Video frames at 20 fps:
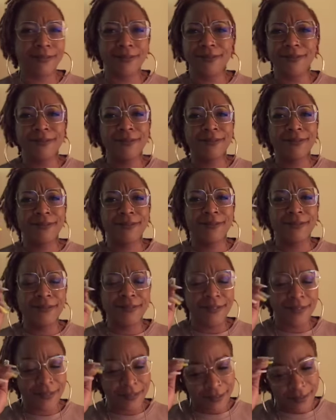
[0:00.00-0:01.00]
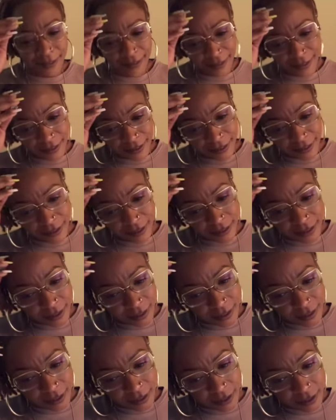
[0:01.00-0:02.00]

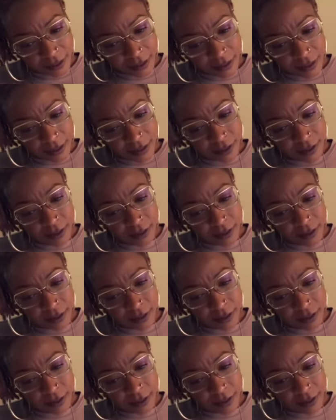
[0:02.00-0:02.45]
(silence)